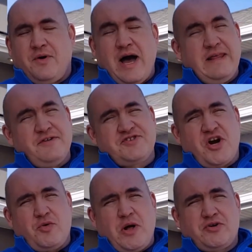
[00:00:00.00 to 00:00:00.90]
Well, I live in
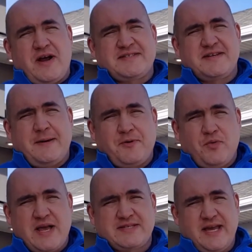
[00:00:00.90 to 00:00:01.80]
Chartwell Crescent up
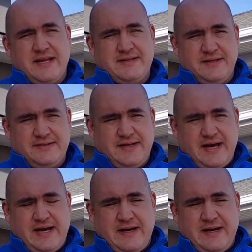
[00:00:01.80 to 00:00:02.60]
in Westgate, and